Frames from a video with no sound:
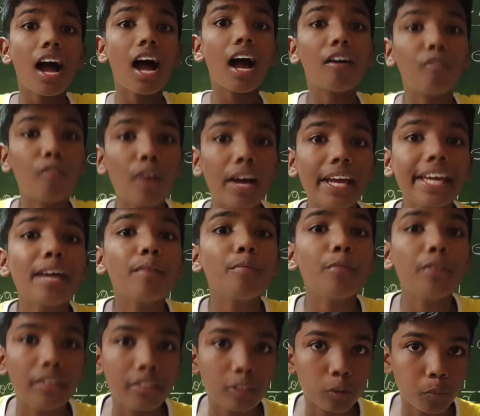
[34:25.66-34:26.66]
why I
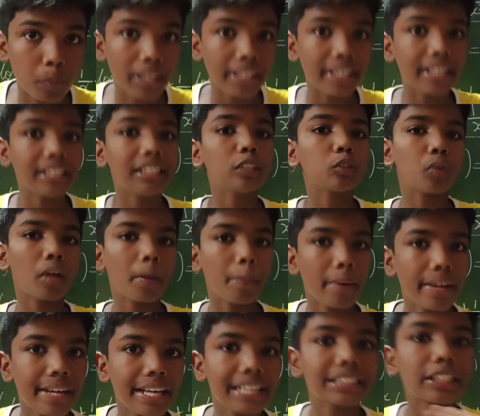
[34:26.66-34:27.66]
am splitted this 1
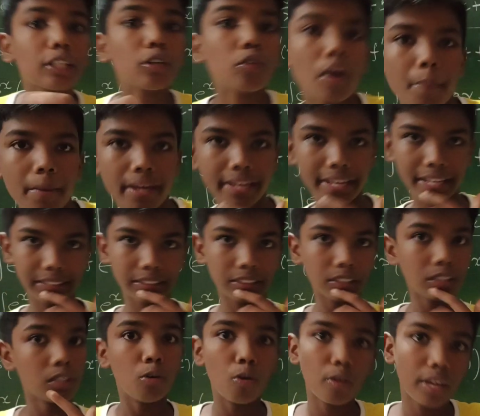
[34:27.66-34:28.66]
by x and 1 by x.
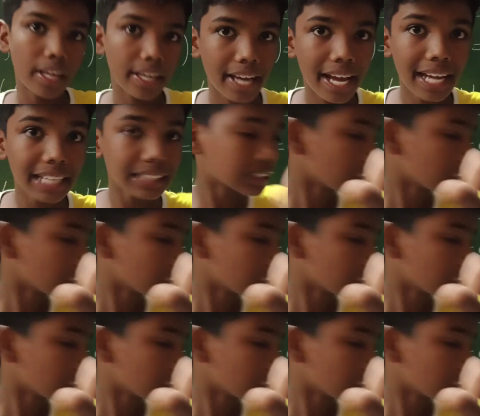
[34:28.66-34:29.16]
Okay, guys.